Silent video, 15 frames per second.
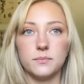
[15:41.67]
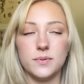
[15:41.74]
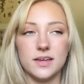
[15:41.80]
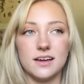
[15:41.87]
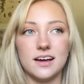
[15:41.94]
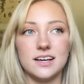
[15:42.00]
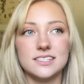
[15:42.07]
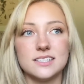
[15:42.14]

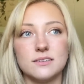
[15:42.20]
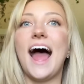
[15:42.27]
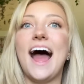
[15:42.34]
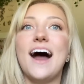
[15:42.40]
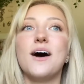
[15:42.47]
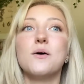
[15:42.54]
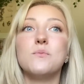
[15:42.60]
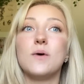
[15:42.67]
because of
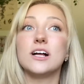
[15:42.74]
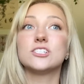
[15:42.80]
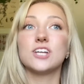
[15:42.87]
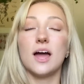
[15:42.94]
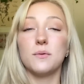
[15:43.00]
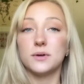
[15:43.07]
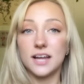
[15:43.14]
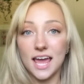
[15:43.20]
how much
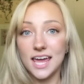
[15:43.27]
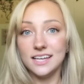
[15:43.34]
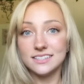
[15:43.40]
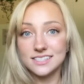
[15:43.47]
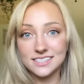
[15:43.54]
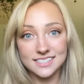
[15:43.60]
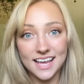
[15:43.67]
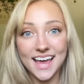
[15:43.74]
I would hate
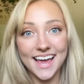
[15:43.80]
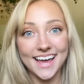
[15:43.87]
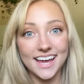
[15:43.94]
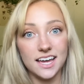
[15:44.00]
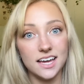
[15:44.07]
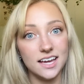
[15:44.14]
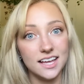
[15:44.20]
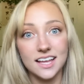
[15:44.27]
to
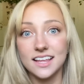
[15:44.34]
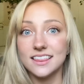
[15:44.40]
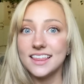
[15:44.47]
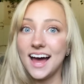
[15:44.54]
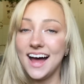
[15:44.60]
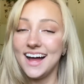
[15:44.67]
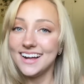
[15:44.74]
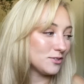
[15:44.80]
say
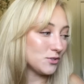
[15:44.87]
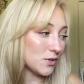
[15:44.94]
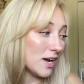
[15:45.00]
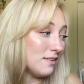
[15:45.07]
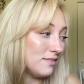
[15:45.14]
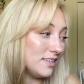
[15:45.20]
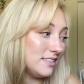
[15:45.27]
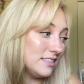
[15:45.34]
that
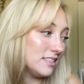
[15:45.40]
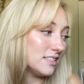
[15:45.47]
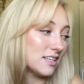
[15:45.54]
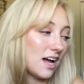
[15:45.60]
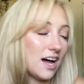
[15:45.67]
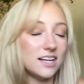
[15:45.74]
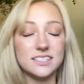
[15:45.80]
Draven's uh,